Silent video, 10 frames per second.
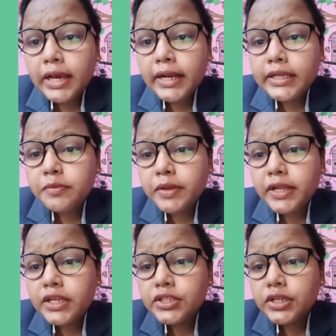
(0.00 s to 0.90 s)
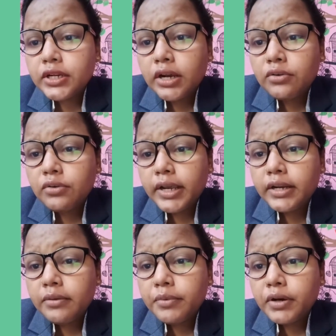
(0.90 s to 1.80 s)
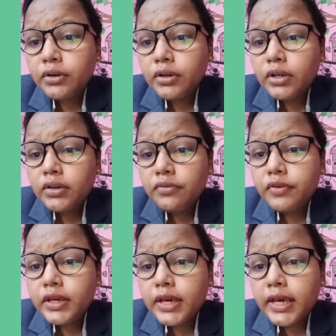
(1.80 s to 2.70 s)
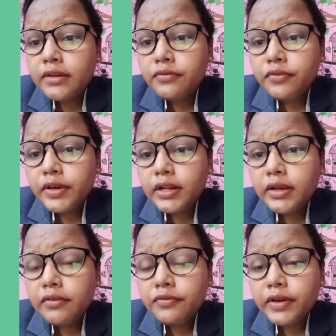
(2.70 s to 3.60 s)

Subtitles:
and explanation outline above. We can fill in